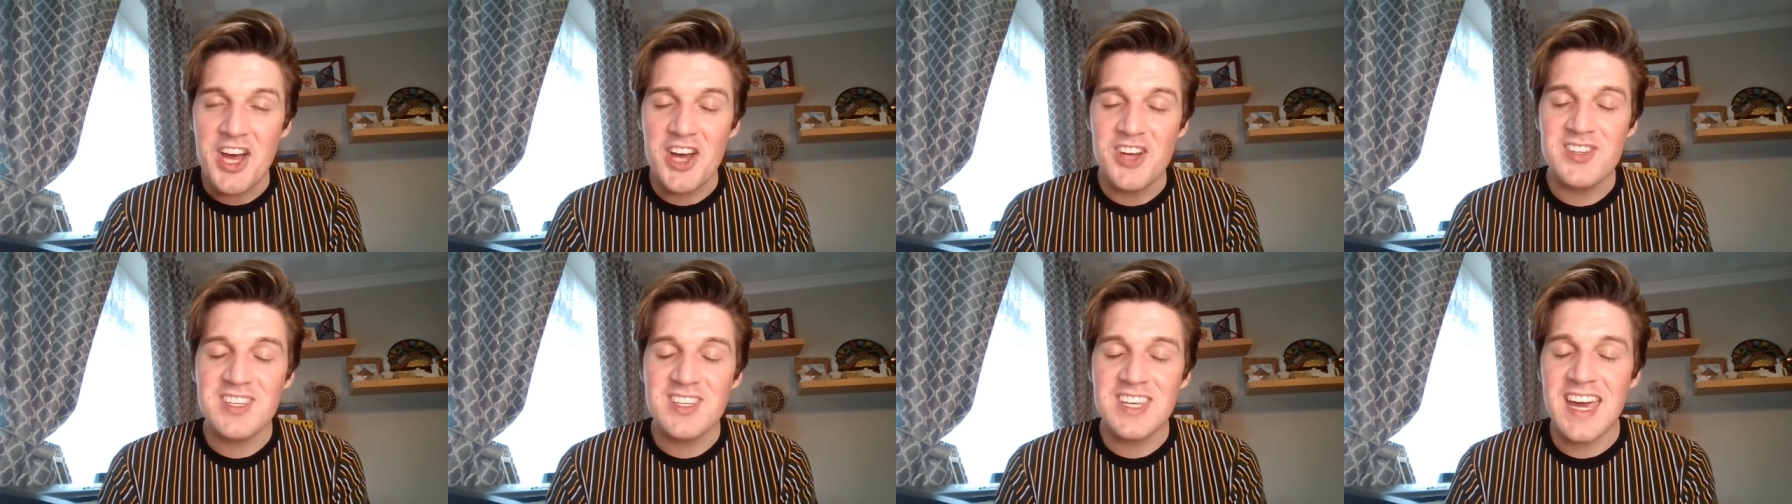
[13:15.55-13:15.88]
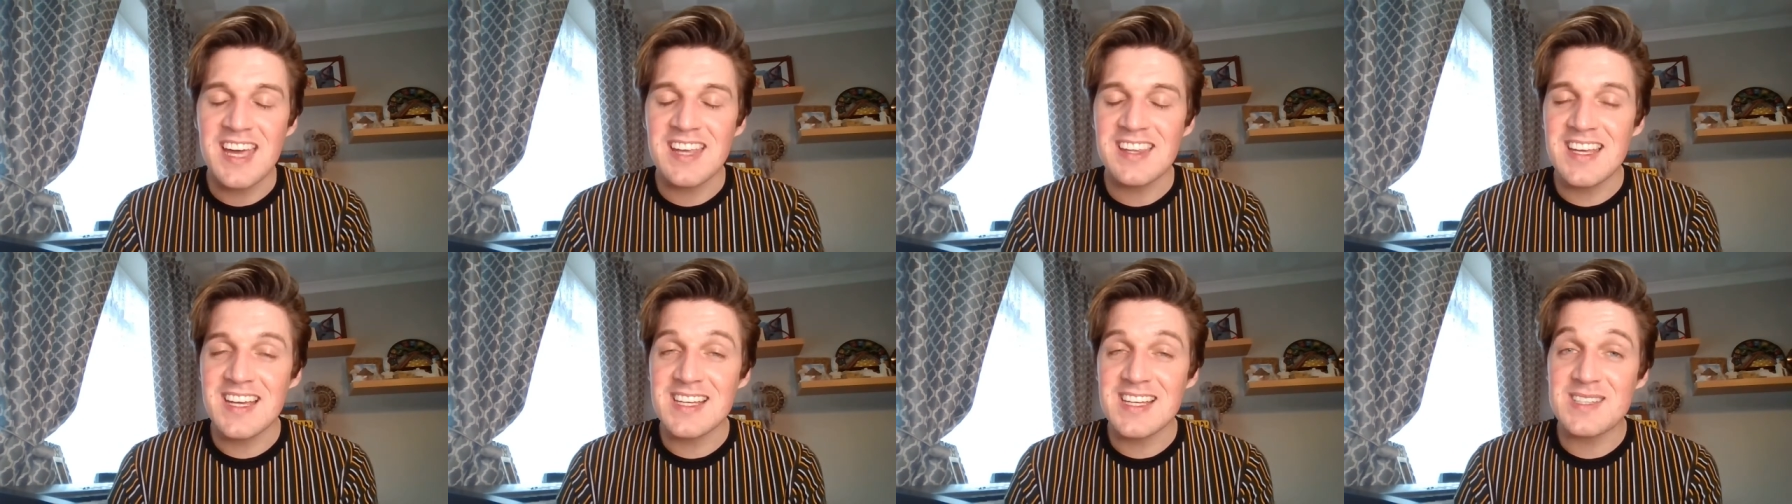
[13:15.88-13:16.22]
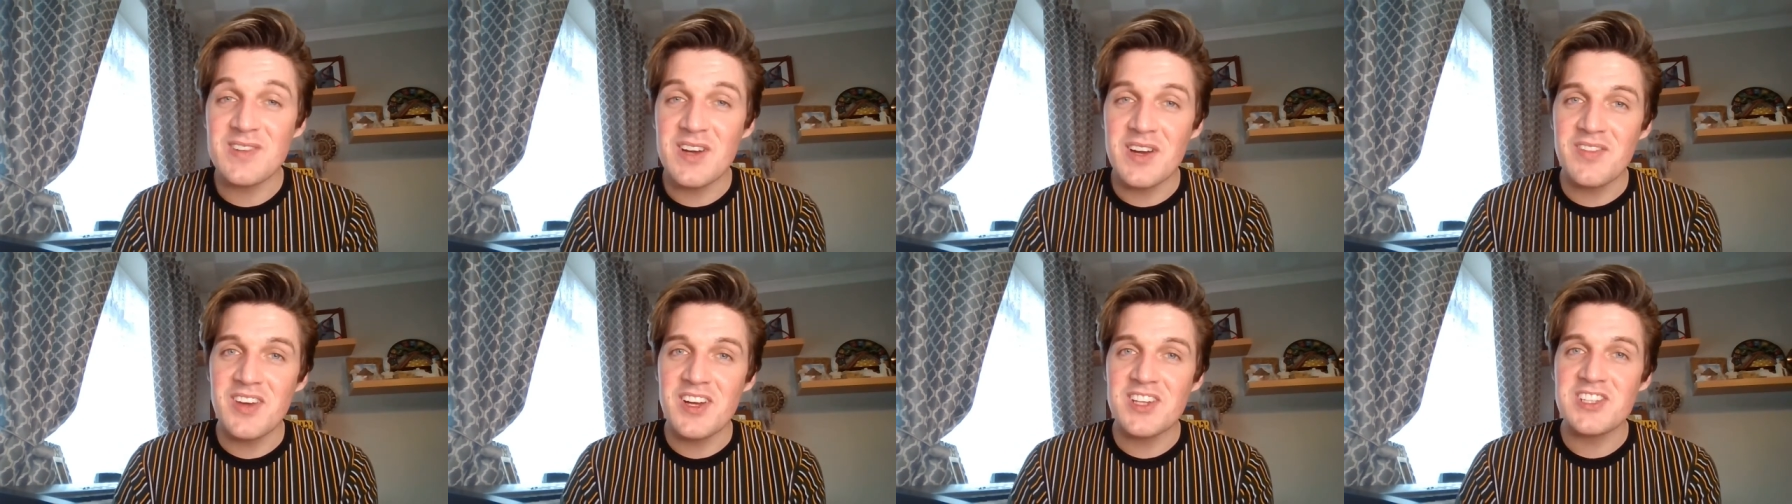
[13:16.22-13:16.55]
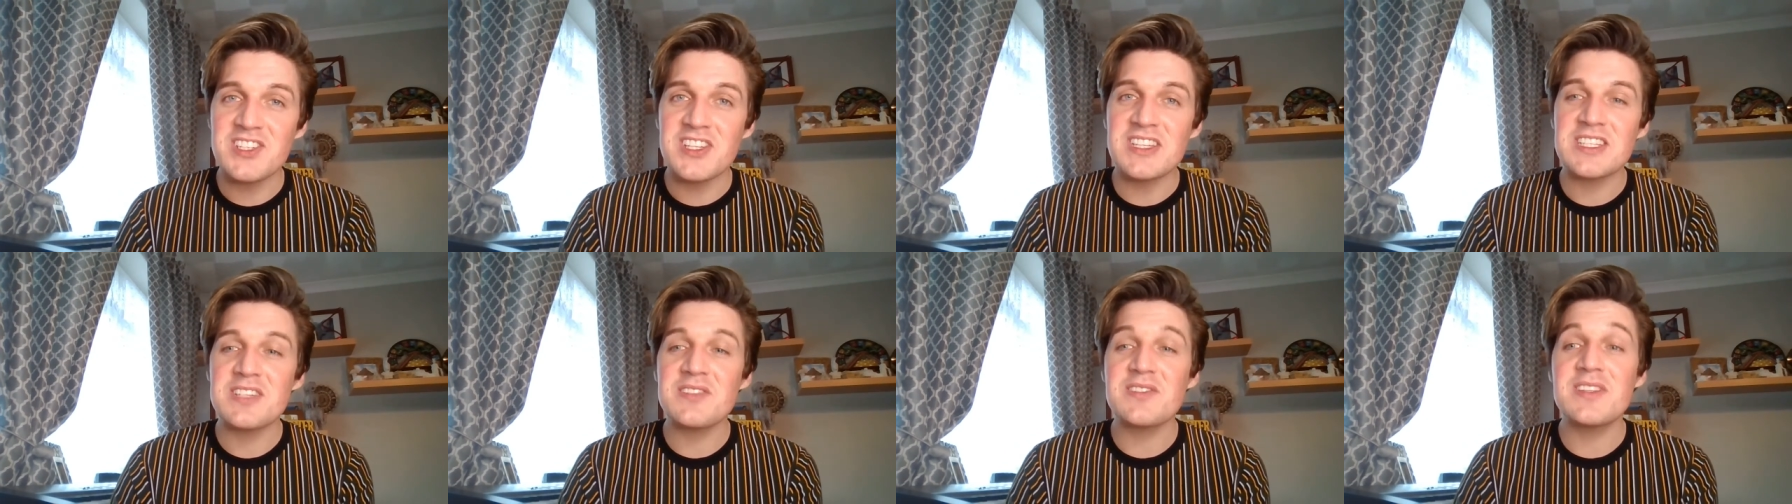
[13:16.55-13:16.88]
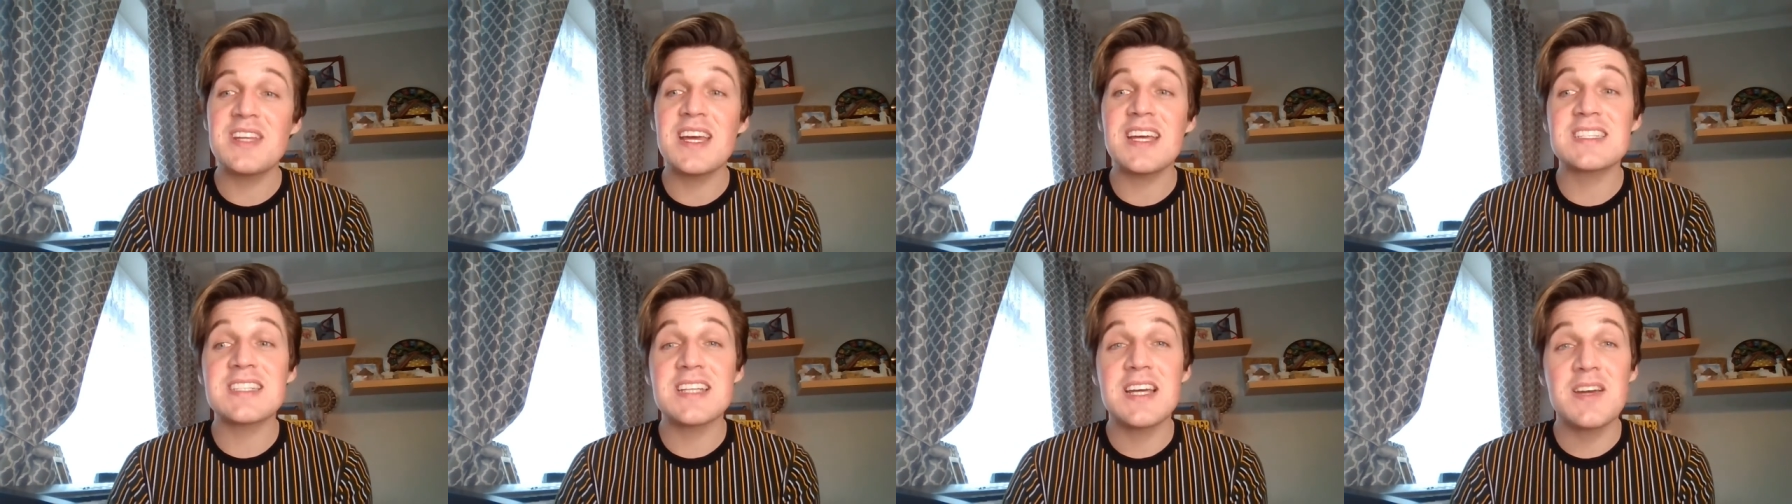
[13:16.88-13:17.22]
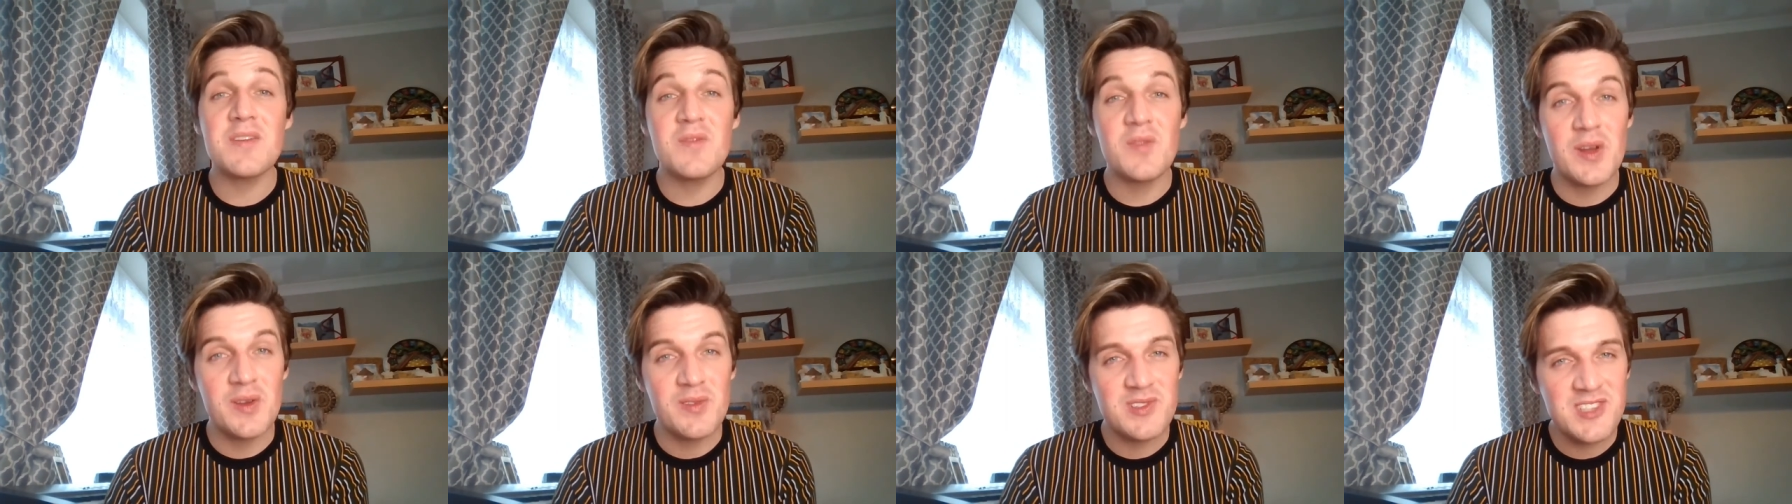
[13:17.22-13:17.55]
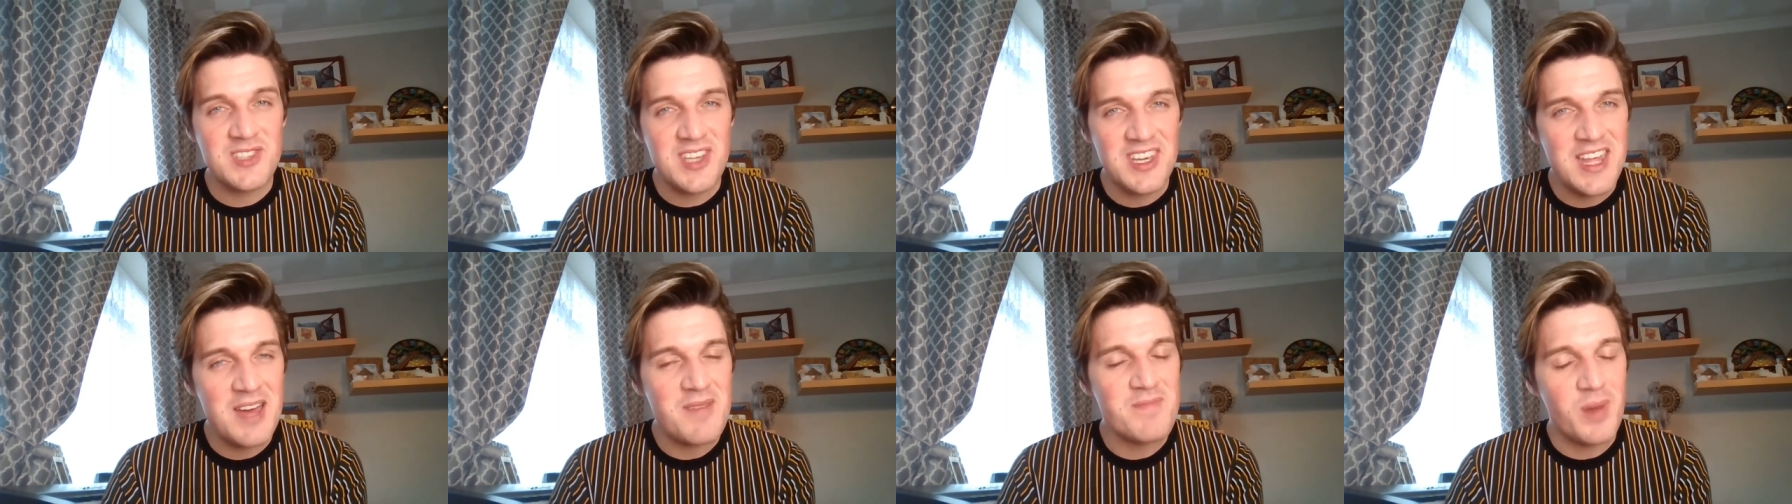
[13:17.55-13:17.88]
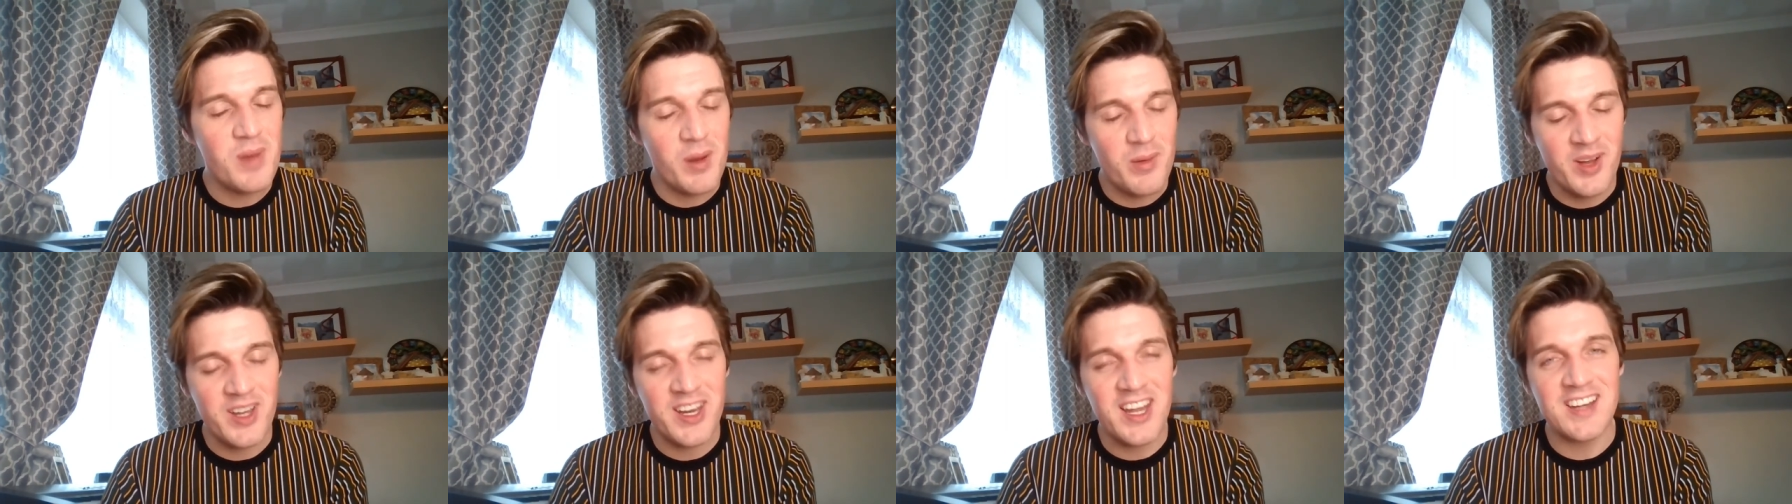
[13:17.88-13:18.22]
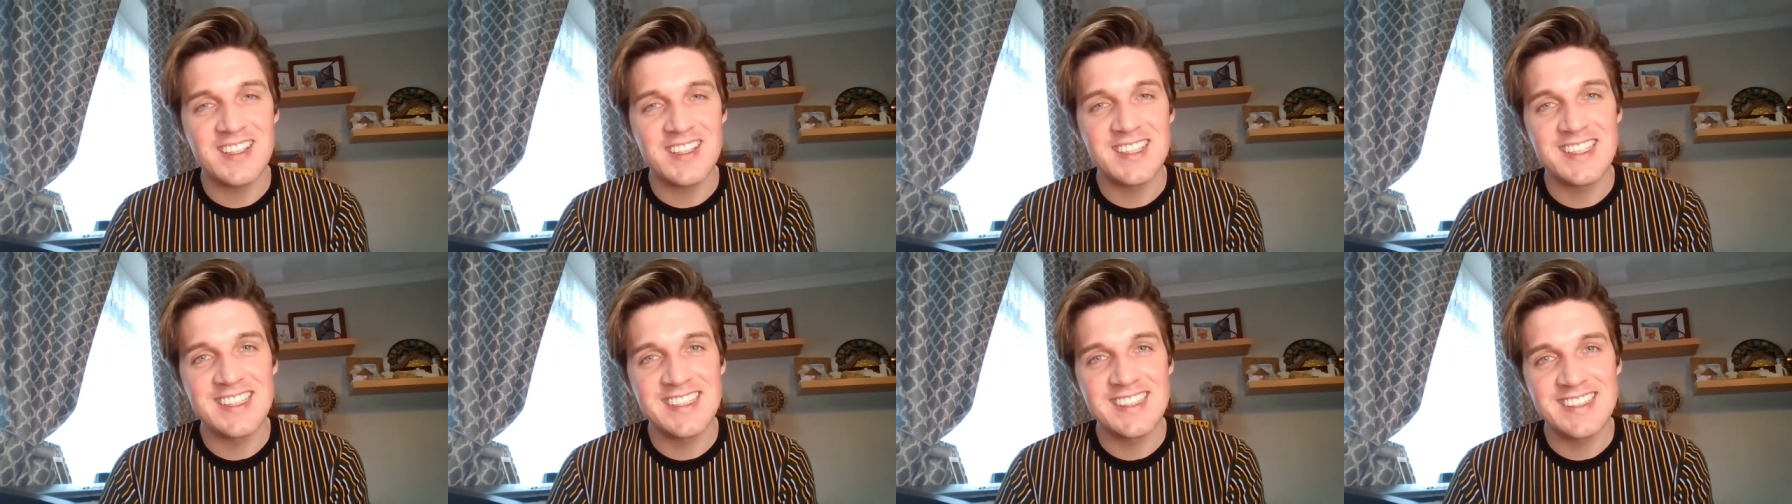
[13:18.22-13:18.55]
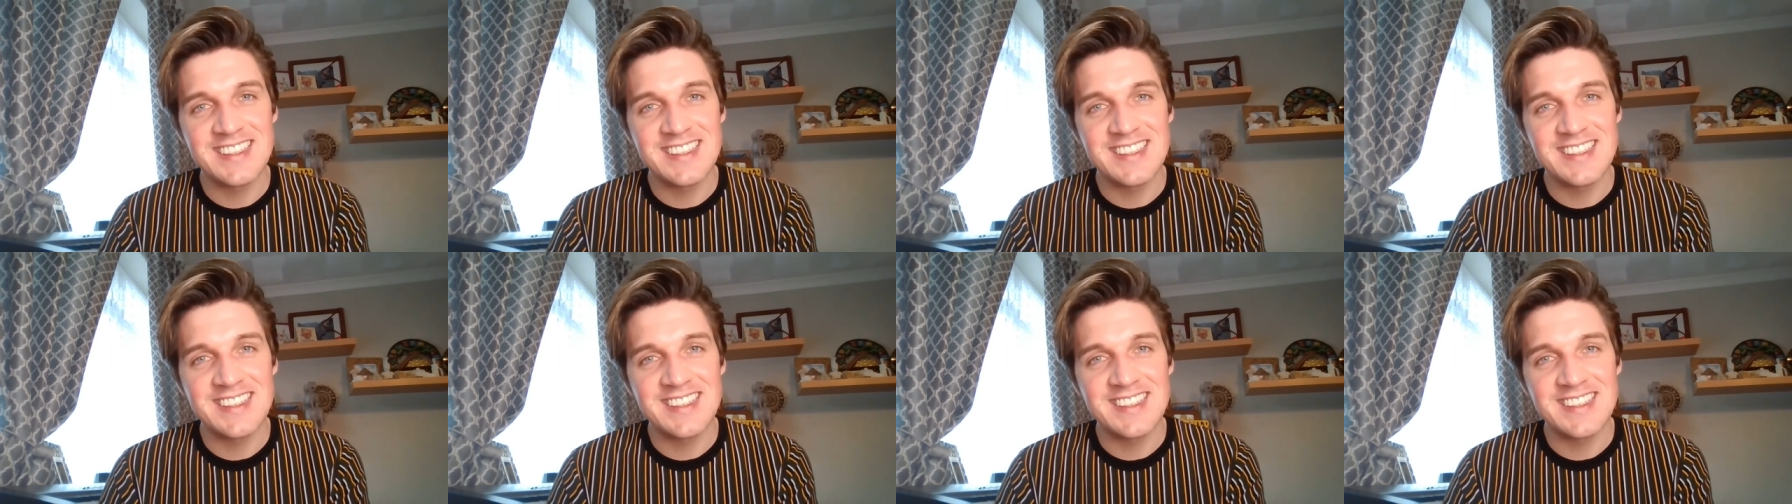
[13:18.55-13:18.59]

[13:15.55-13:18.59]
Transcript: Okay, thanks very much. Until next time, we will see you then. Bye bye now.